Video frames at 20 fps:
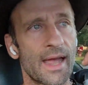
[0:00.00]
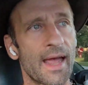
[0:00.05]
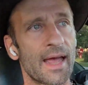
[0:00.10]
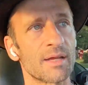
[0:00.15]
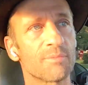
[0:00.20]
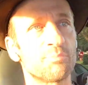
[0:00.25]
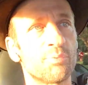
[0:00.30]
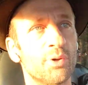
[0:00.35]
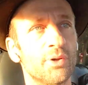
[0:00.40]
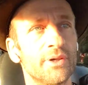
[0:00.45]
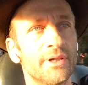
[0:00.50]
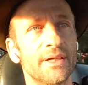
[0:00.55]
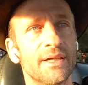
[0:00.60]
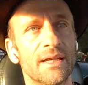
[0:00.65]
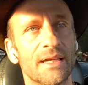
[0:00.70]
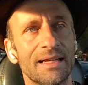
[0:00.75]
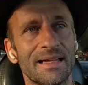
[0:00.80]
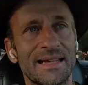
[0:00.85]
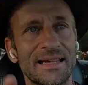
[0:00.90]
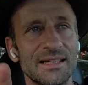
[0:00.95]
and putting
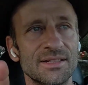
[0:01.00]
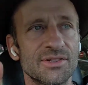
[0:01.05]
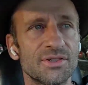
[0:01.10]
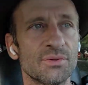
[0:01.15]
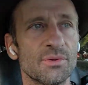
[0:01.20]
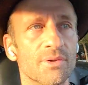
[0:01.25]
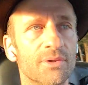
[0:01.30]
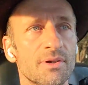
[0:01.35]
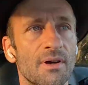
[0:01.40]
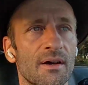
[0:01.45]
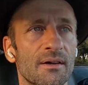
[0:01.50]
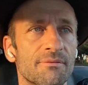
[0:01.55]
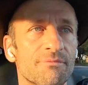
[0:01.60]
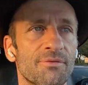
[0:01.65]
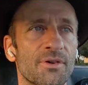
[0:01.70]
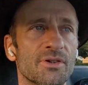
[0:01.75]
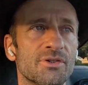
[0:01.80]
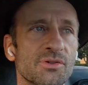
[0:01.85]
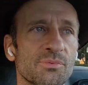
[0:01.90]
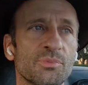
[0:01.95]
it into a
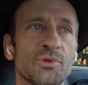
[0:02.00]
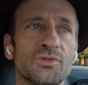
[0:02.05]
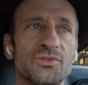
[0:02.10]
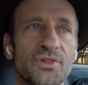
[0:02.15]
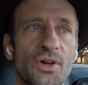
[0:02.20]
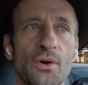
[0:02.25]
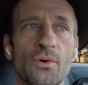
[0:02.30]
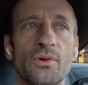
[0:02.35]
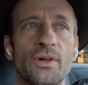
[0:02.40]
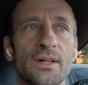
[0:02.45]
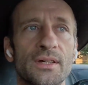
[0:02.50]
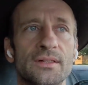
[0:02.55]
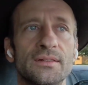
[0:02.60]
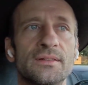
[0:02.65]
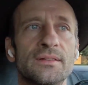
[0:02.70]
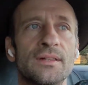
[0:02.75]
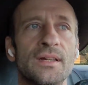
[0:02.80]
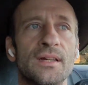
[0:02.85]
non-fungible token